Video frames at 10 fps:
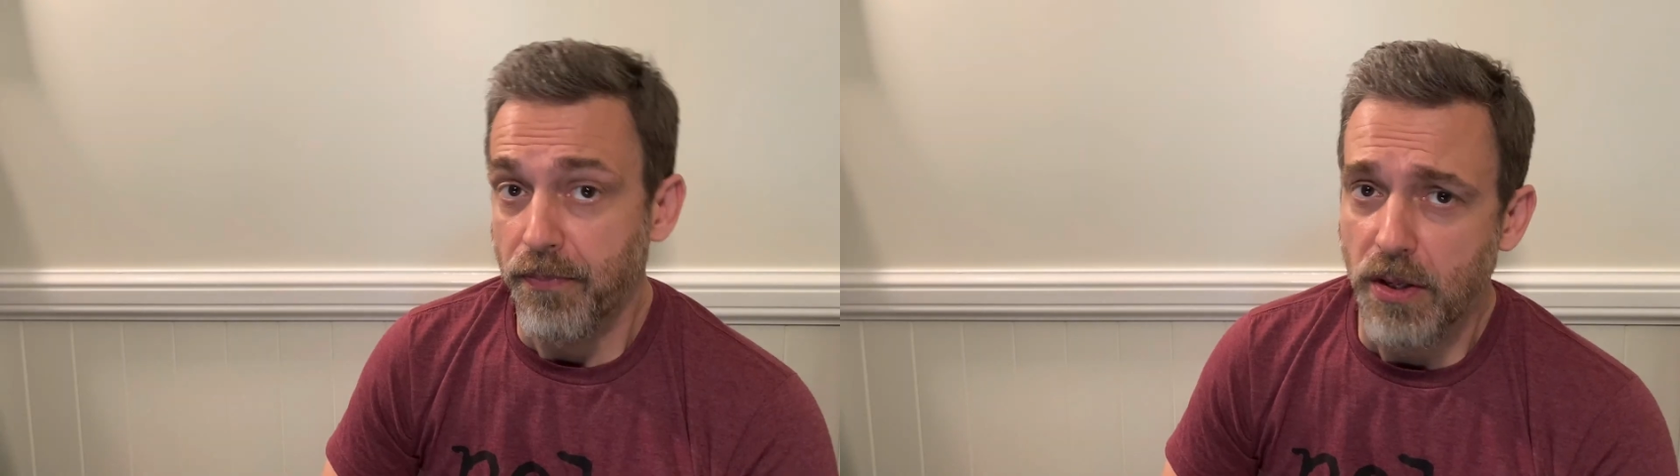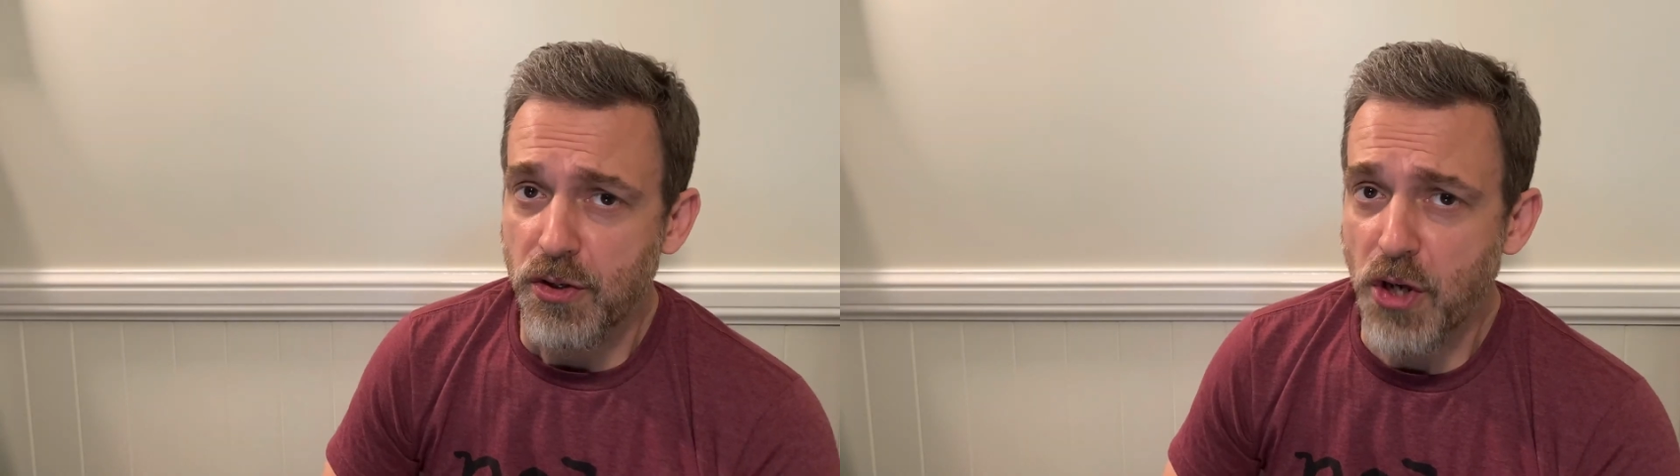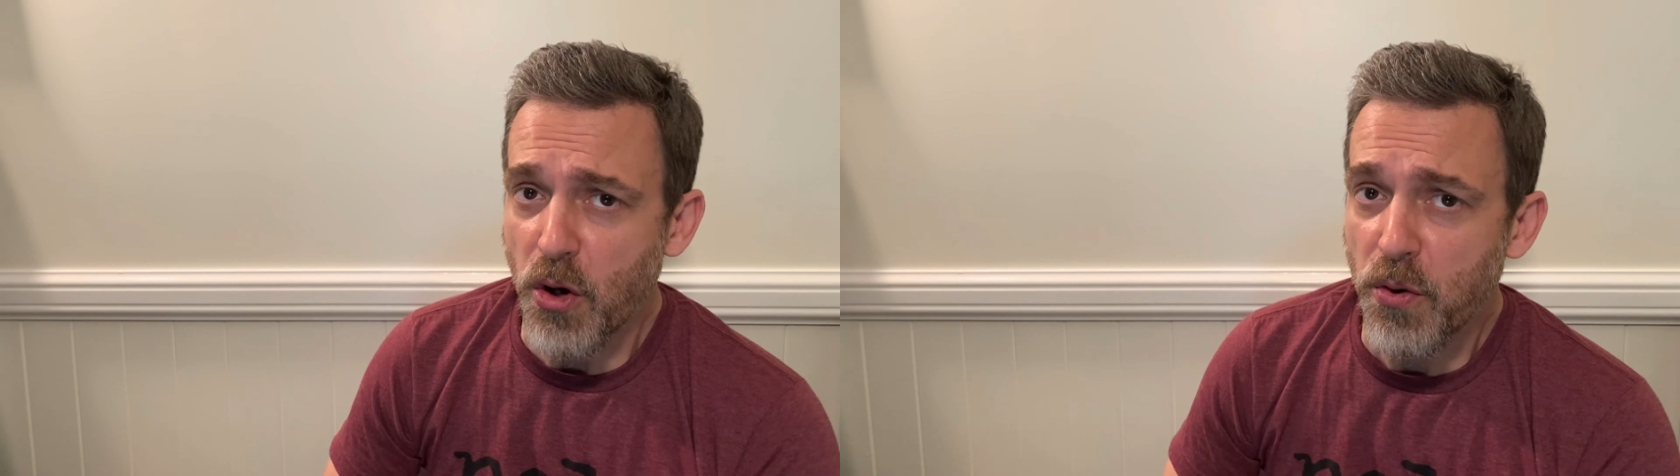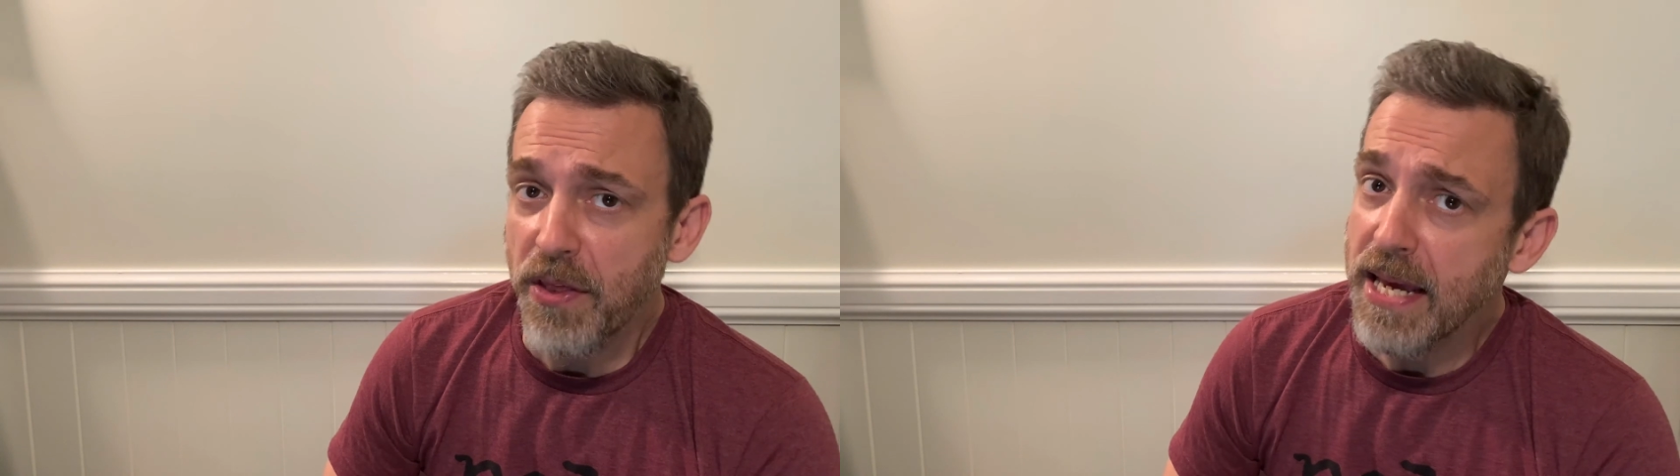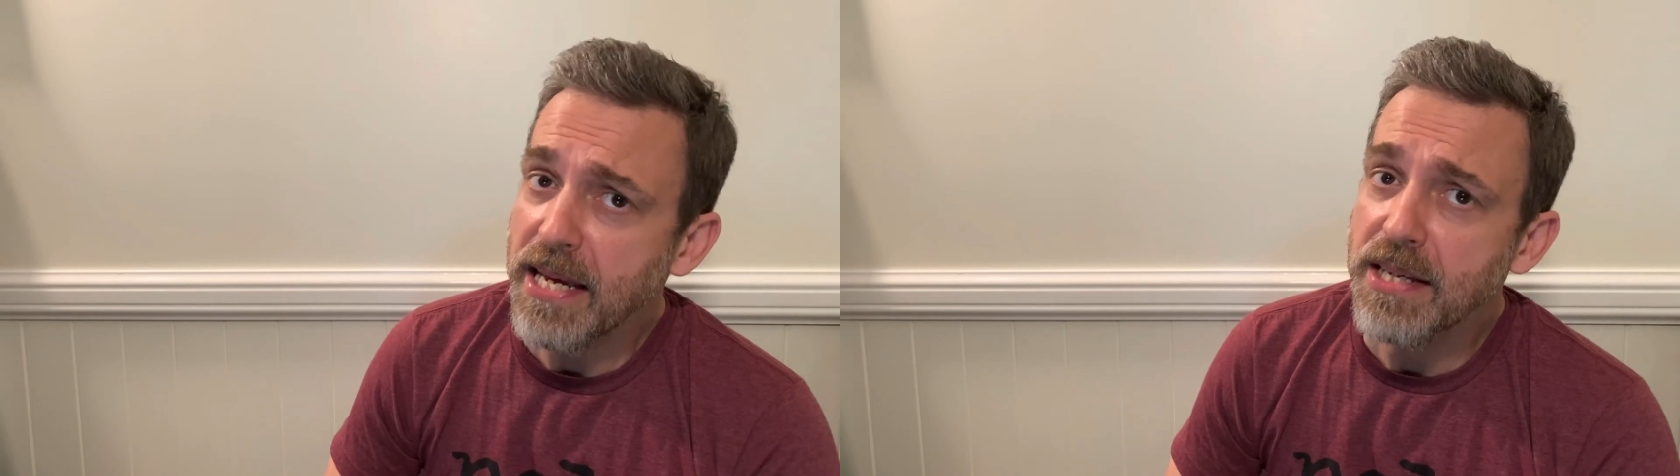So
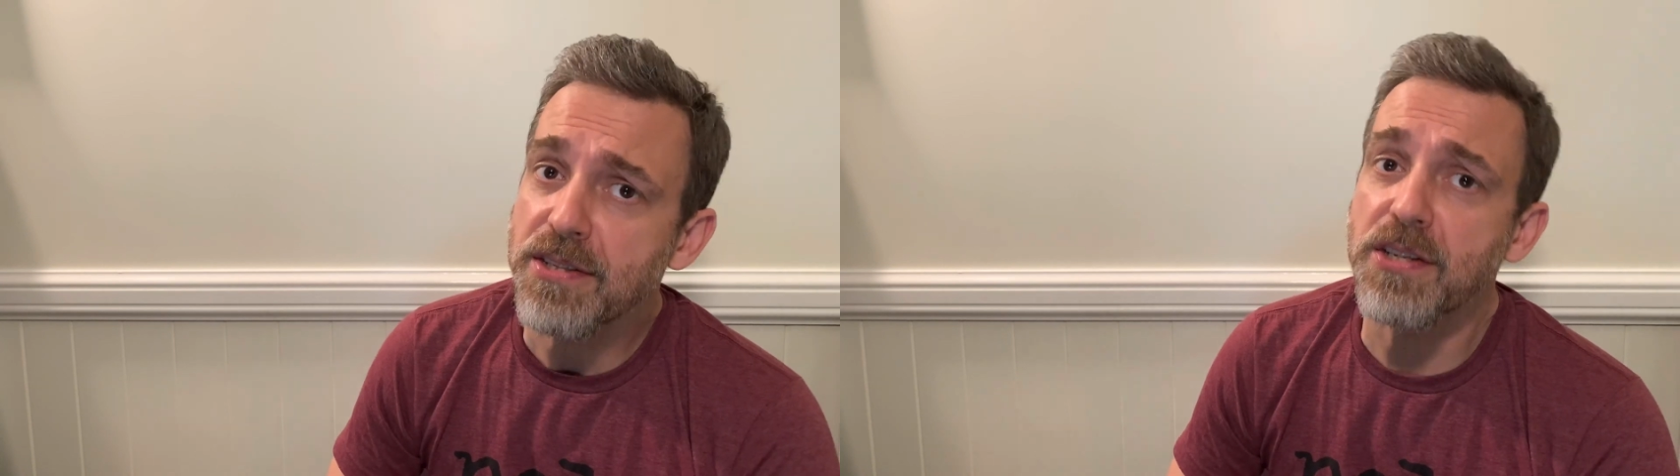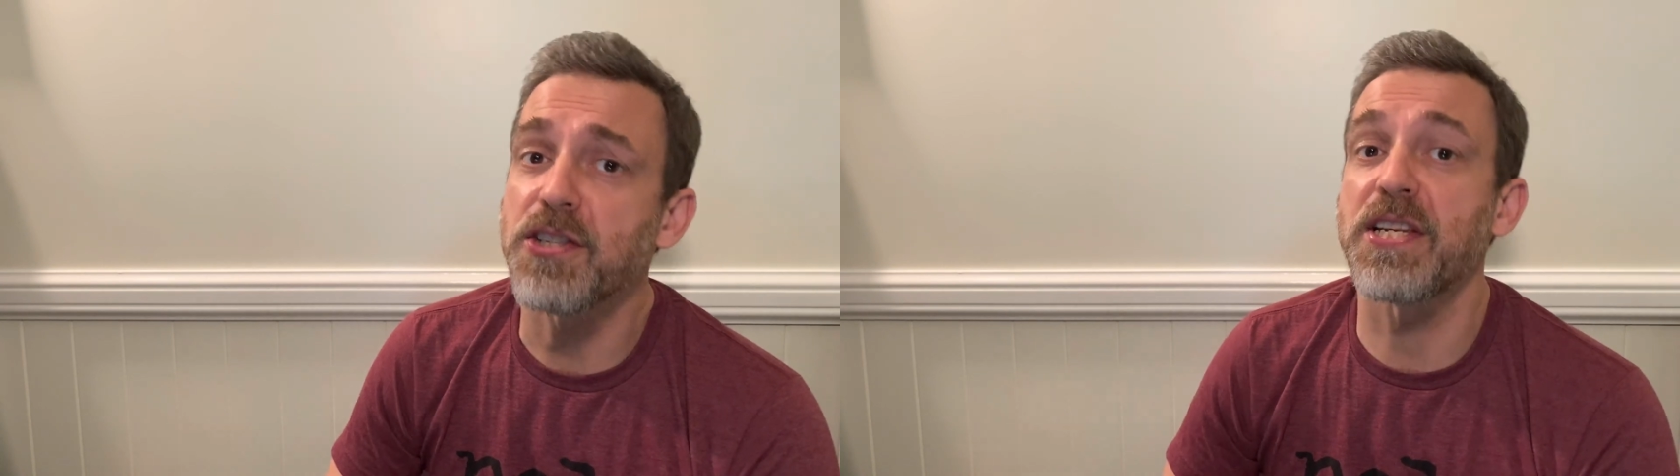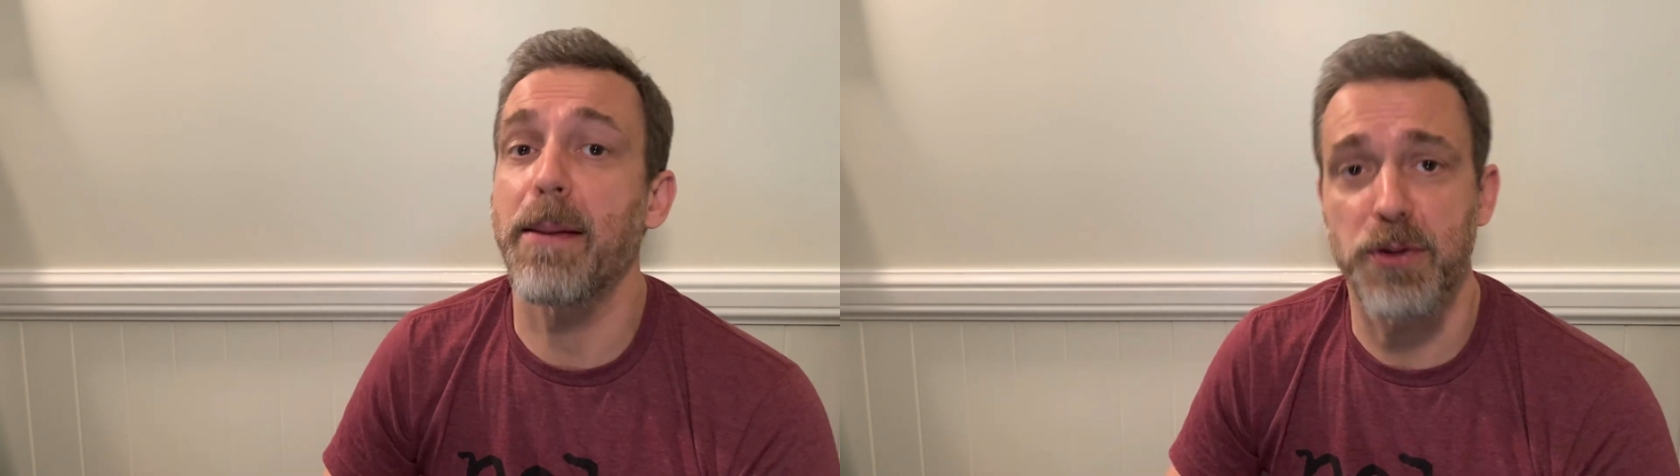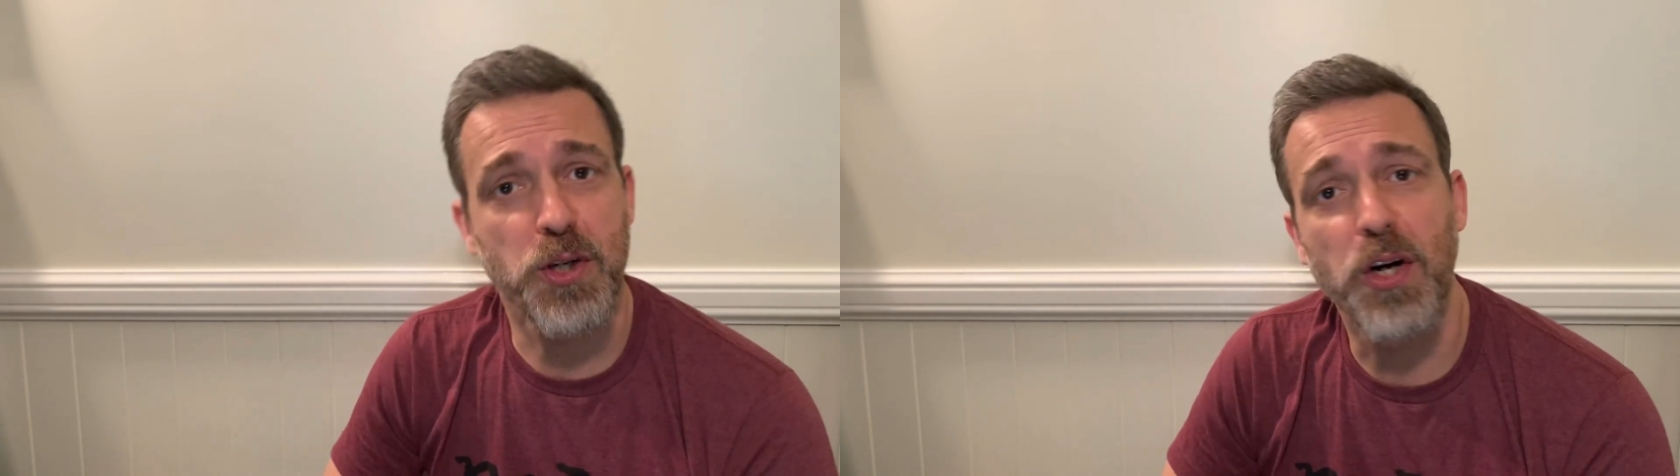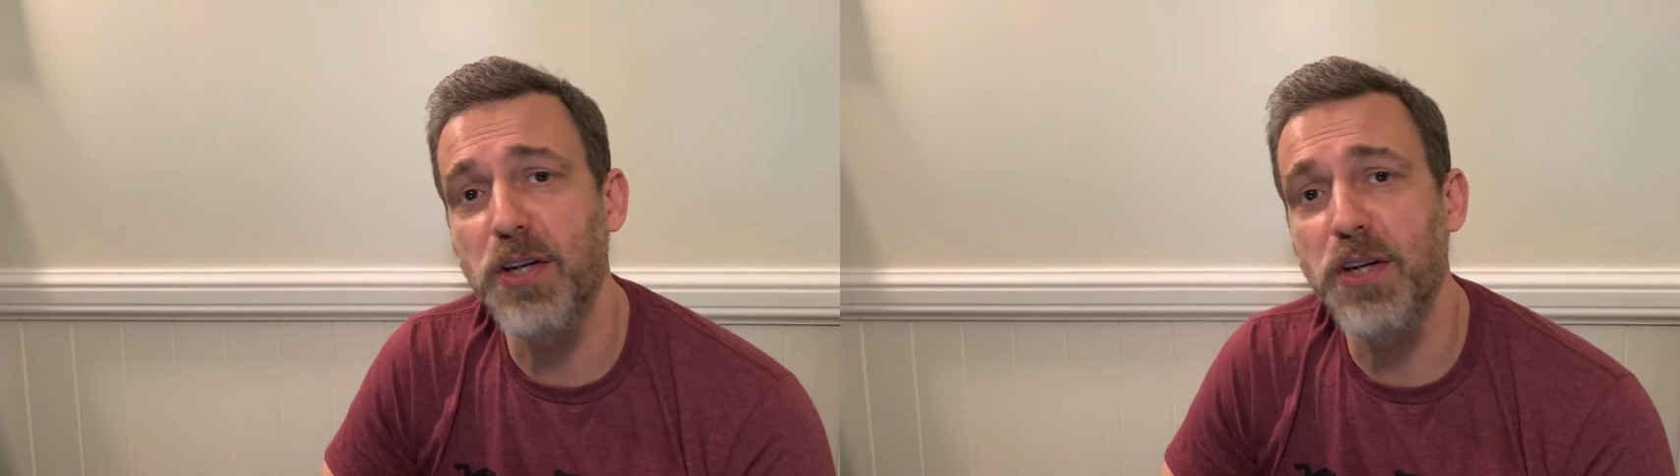there's a snapshot